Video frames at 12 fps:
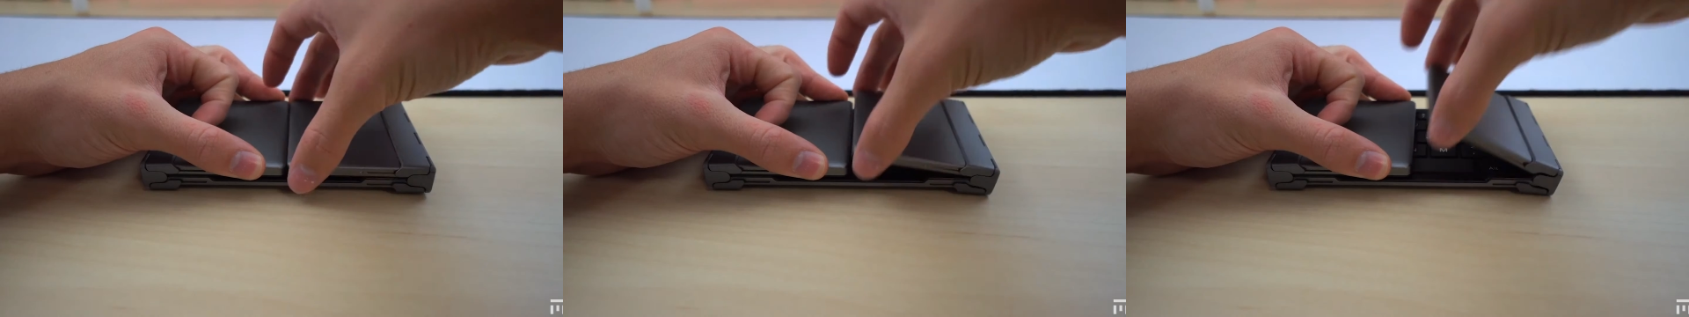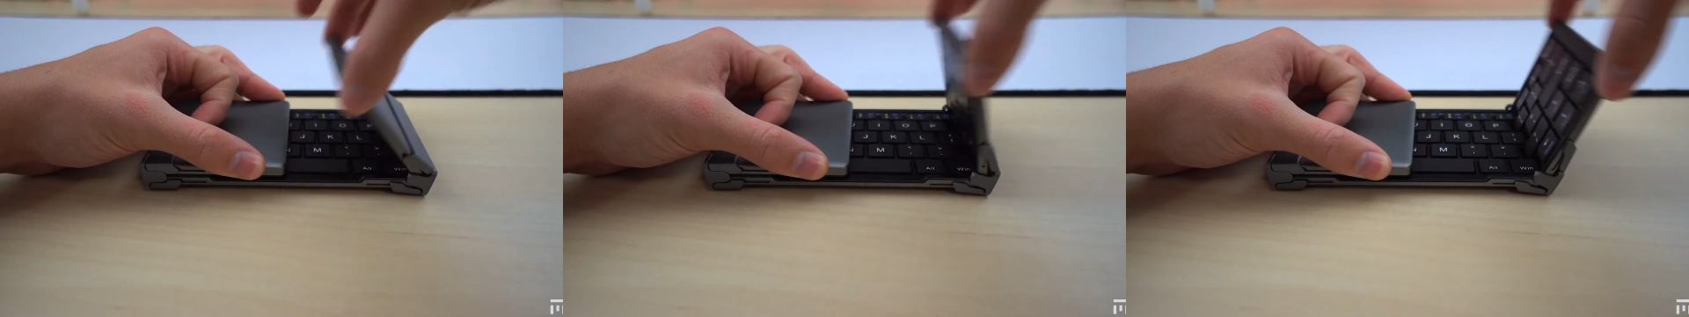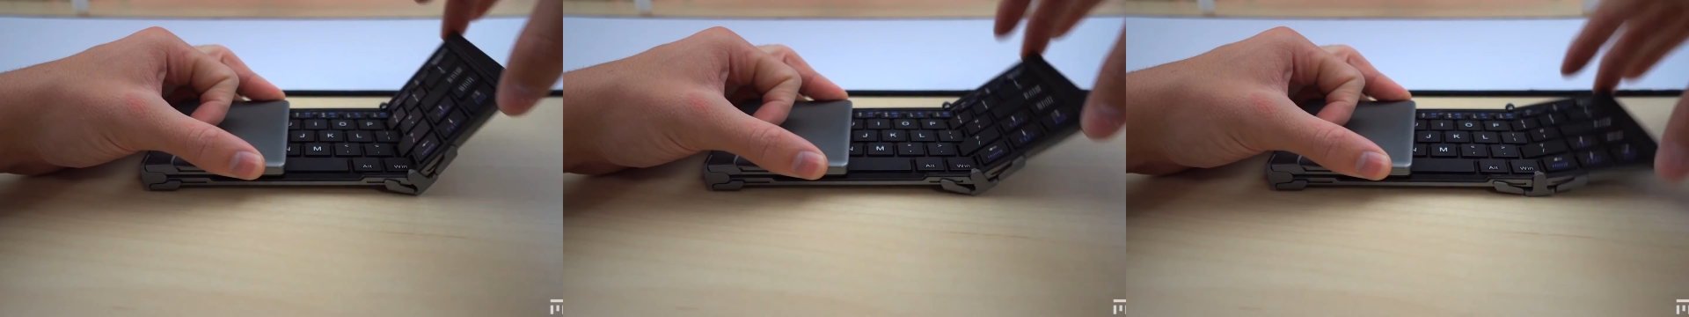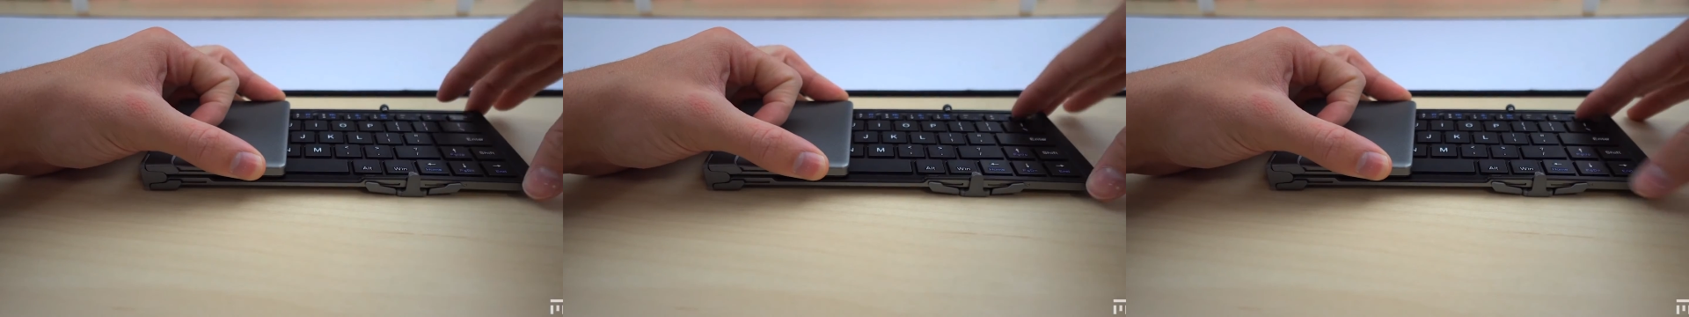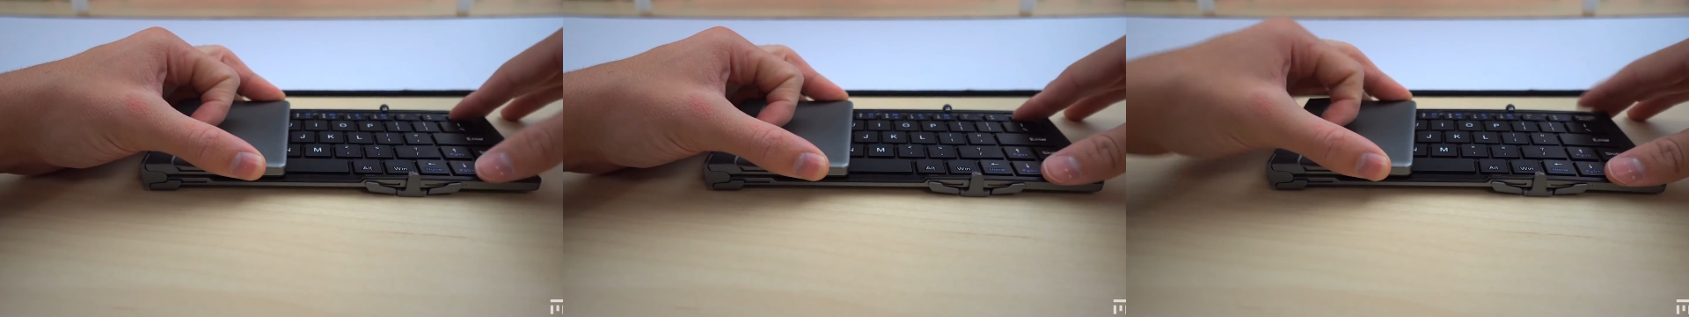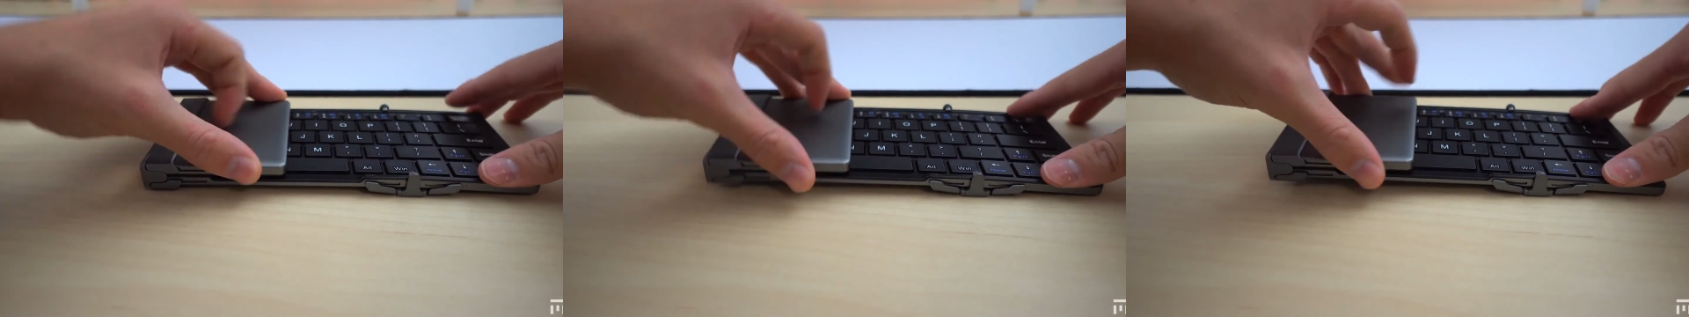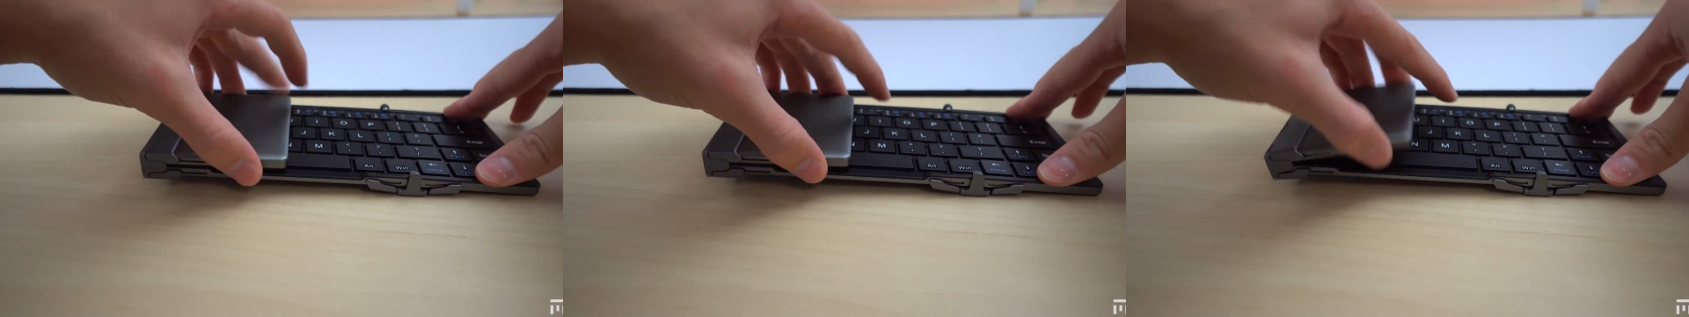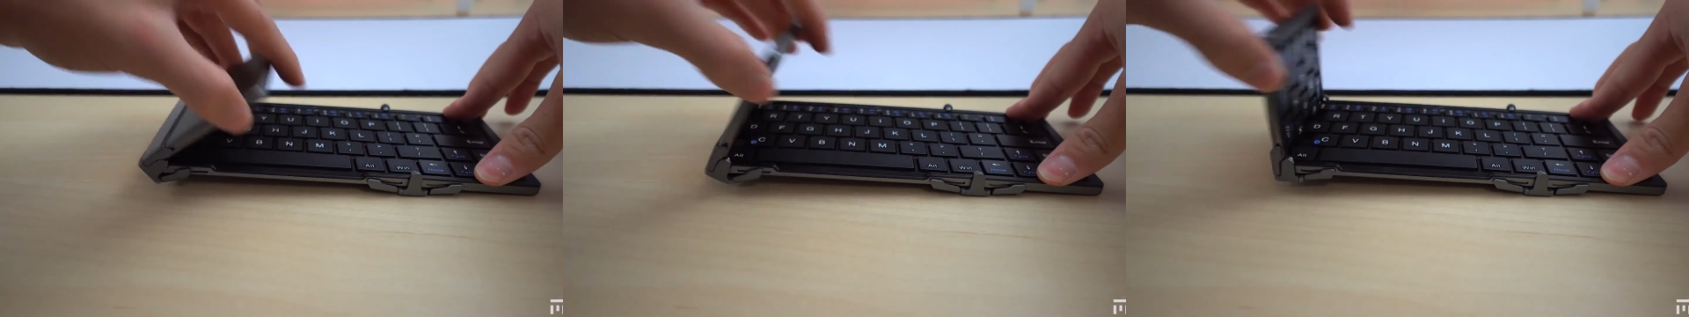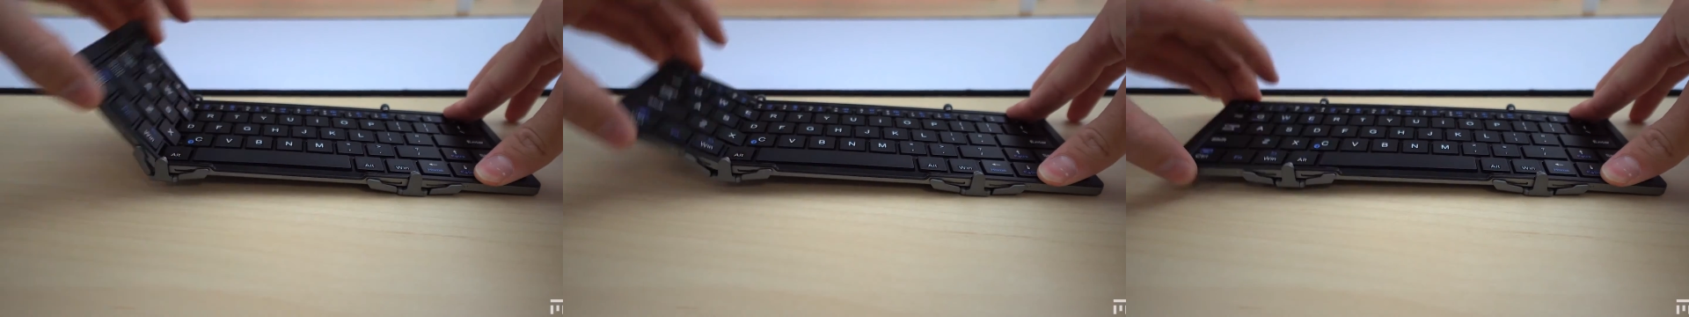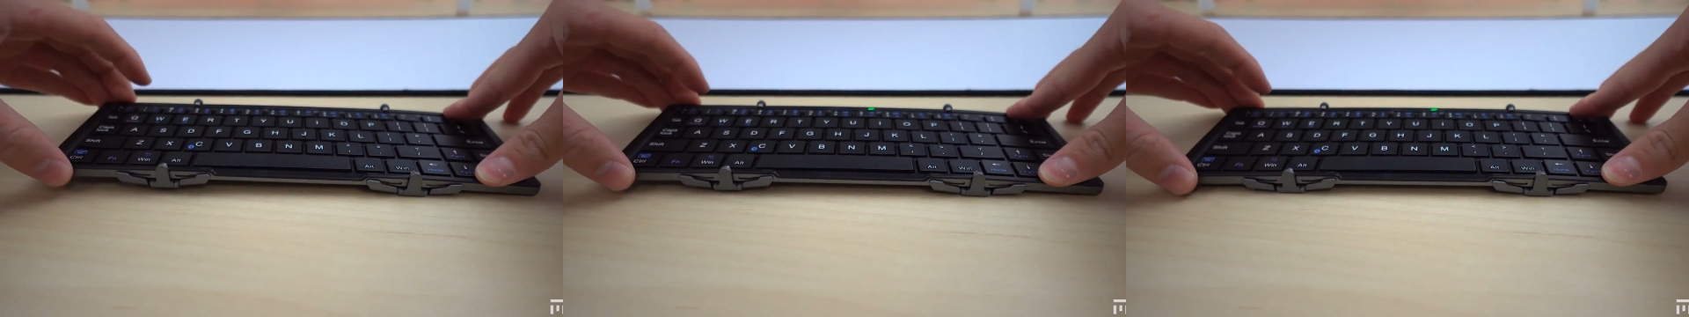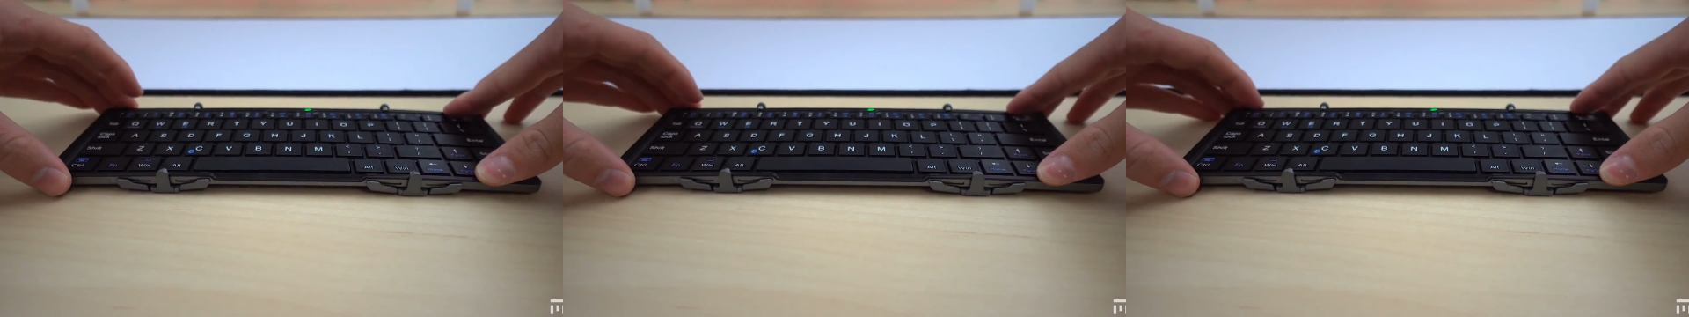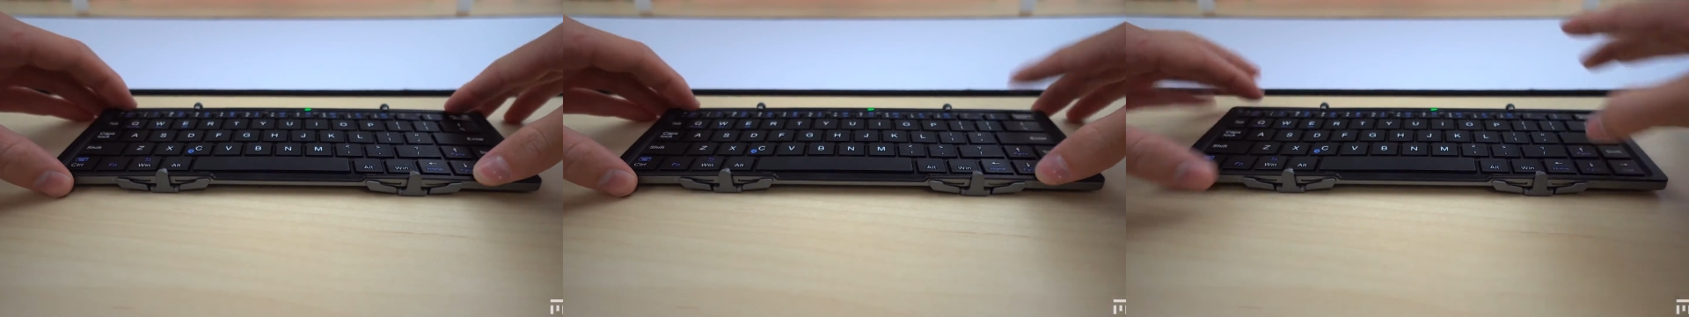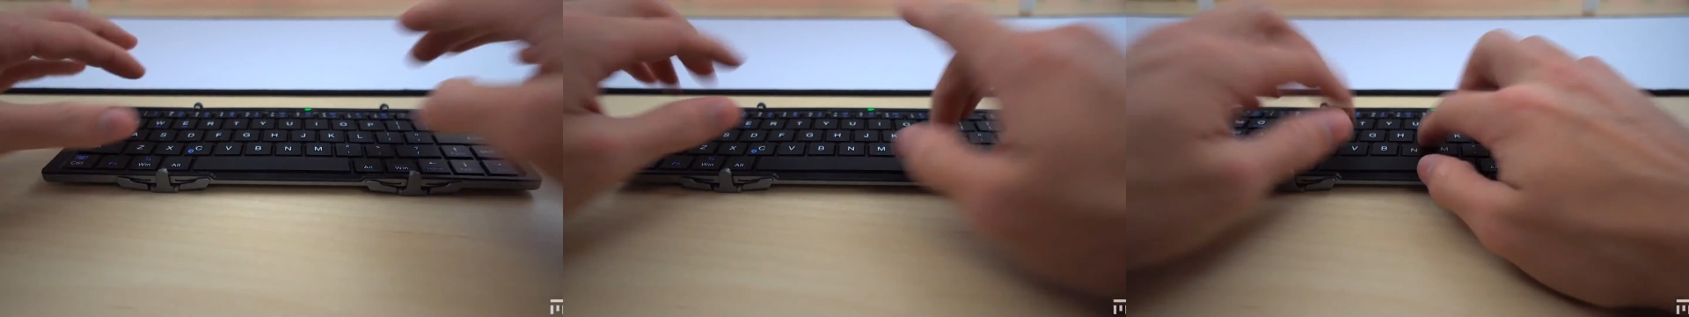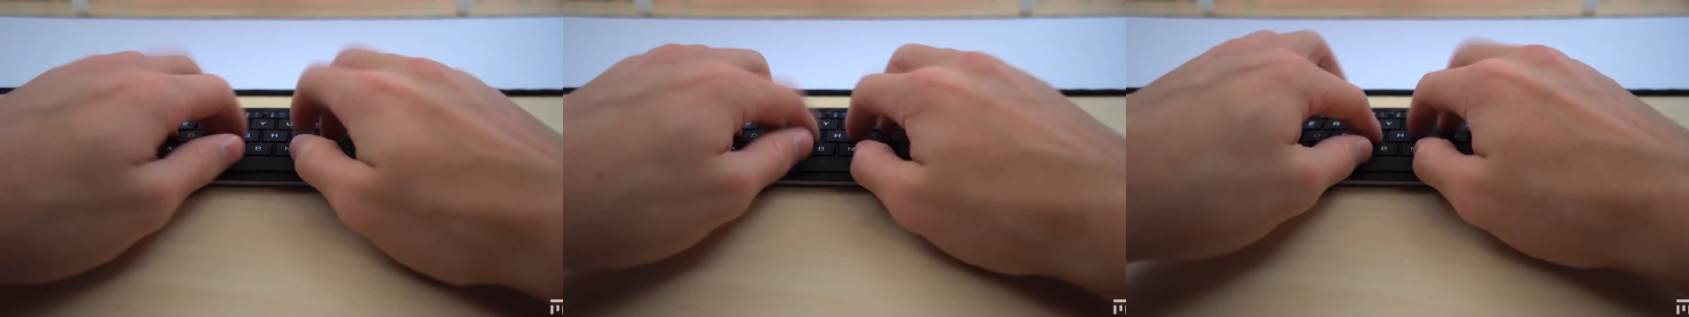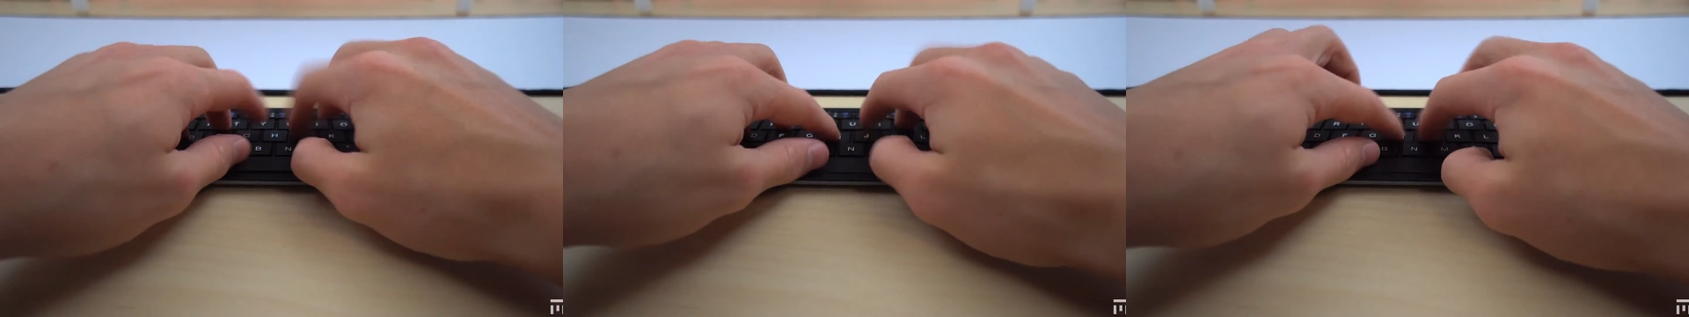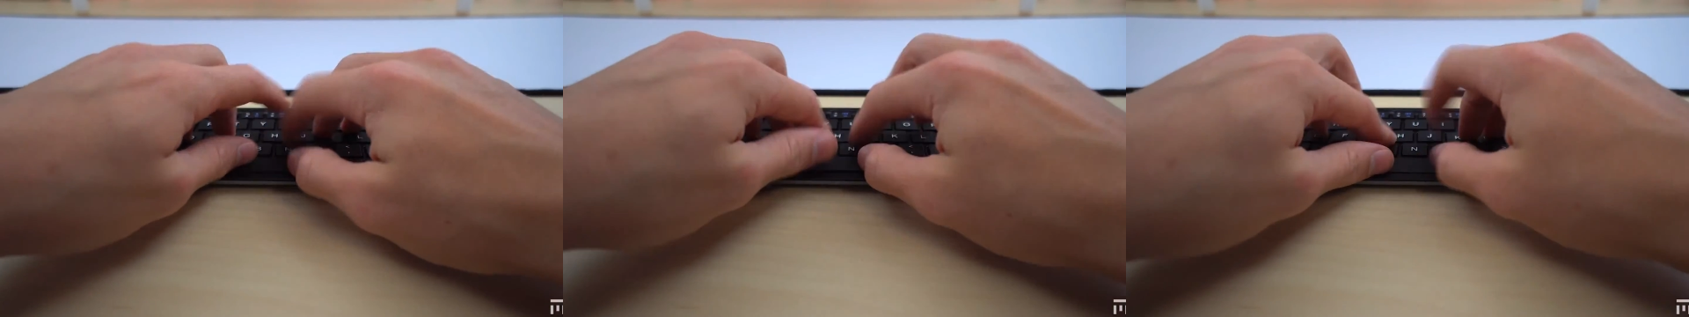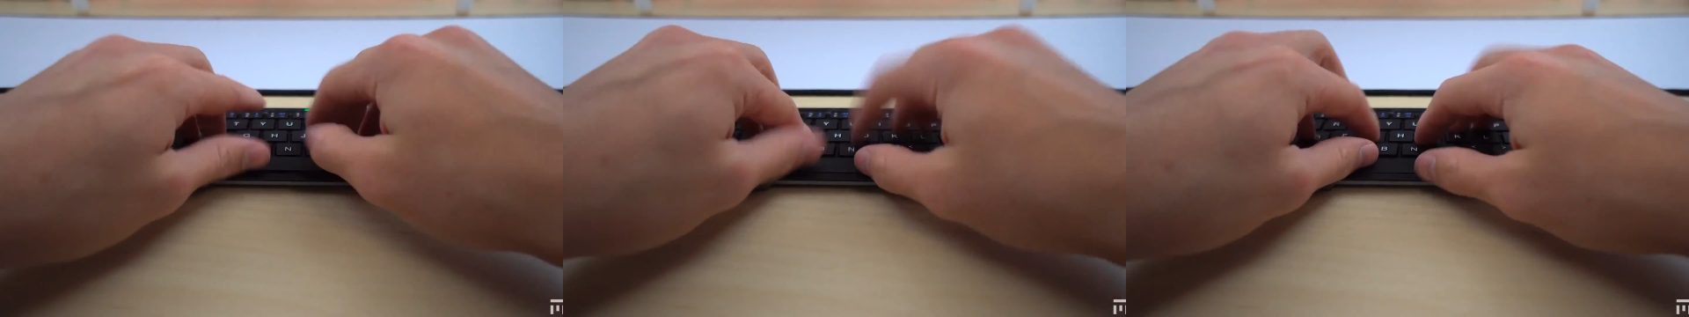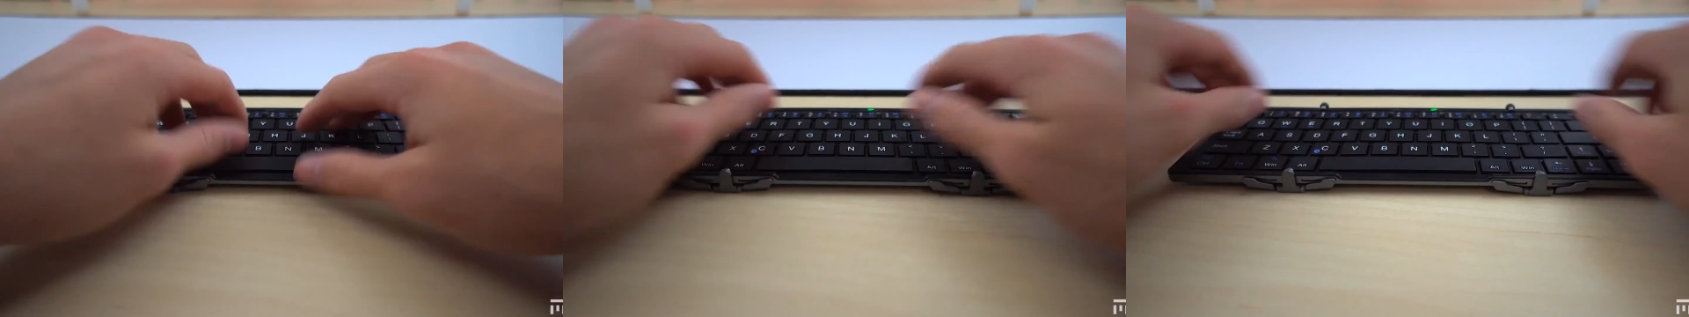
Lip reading: No face is visible, so there are no lips to read.